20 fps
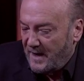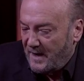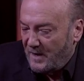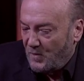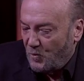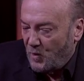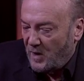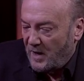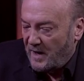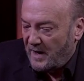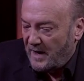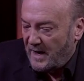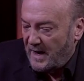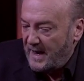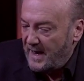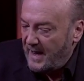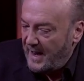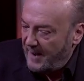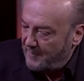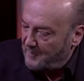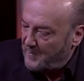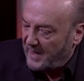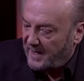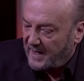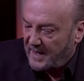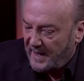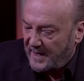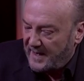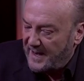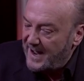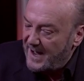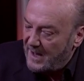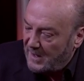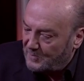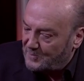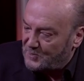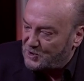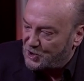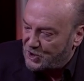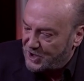were epic and
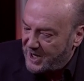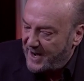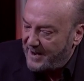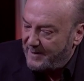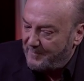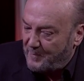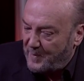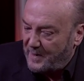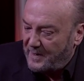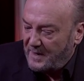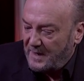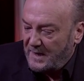helped shape